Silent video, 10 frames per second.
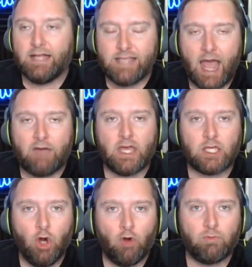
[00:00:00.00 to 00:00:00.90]
to have that
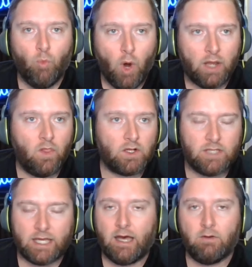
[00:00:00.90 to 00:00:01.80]
go from what looked
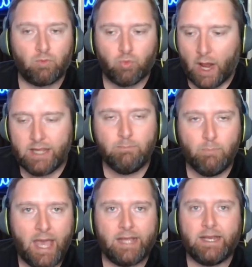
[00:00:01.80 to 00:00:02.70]
like a
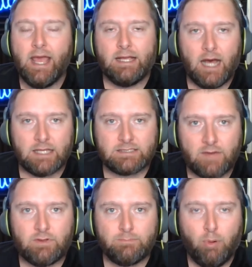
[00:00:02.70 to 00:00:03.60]
ready-made a
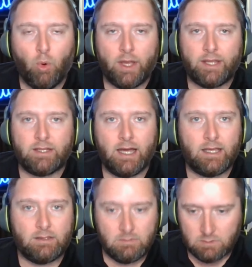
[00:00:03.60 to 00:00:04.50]
seven-point uh,